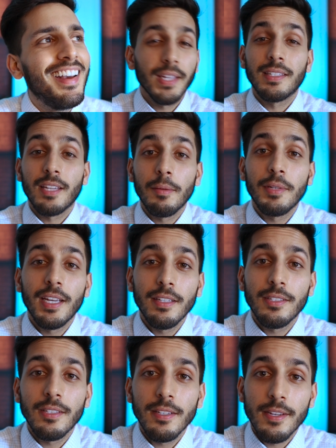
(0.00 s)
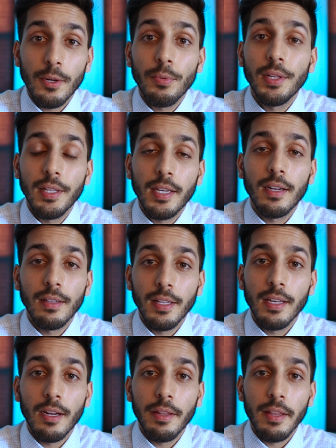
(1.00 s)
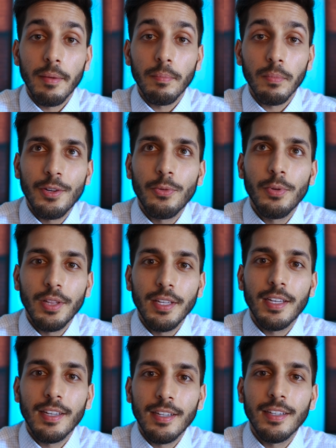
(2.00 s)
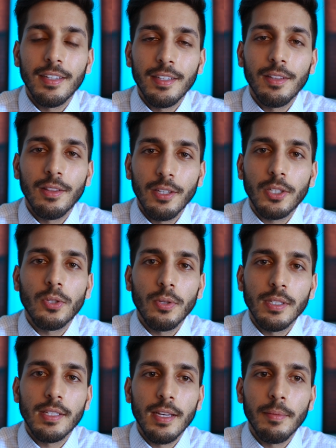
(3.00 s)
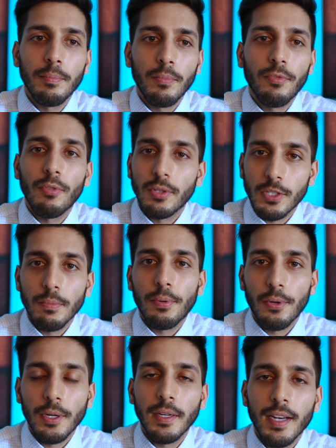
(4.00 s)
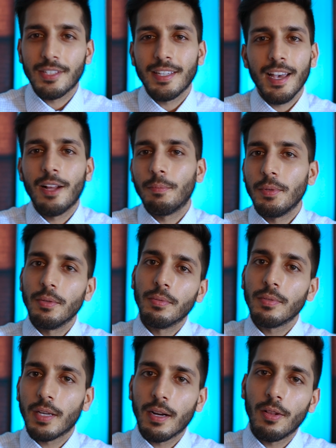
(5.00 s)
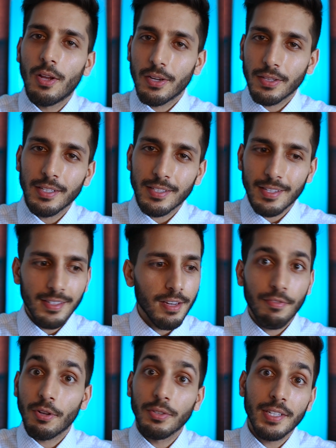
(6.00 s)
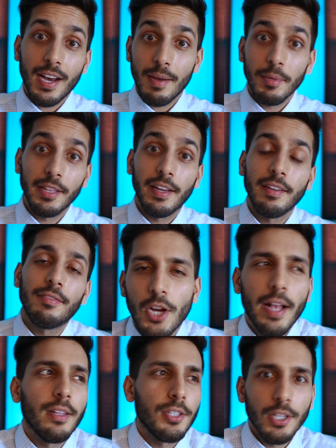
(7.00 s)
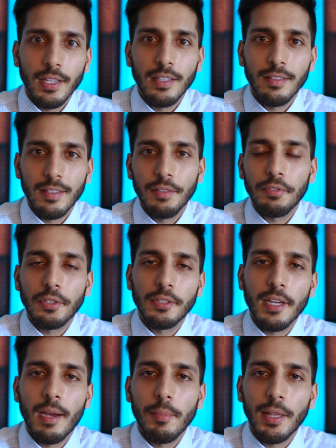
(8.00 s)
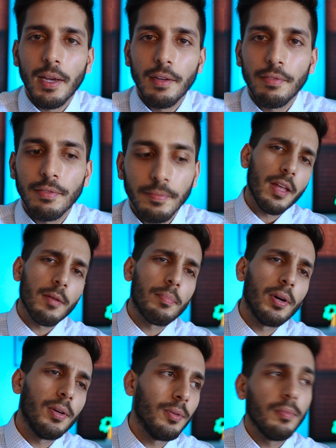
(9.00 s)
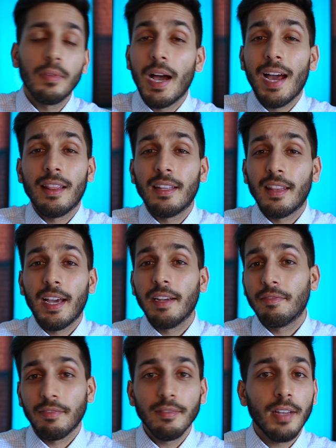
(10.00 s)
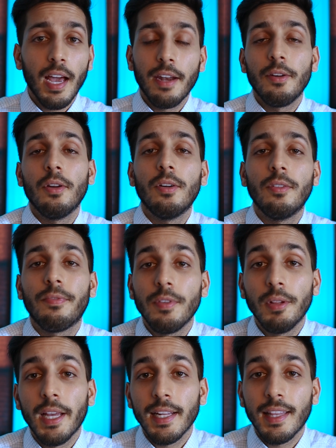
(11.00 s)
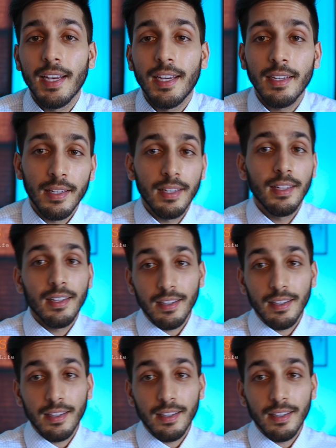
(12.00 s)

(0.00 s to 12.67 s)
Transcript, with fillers: And some days you're really gonna lean on them. You're really gonna look towards them for support just to help you get along this difficult time in life, challenging and difficult time in life. Another pro, island life. I don't know if you like that.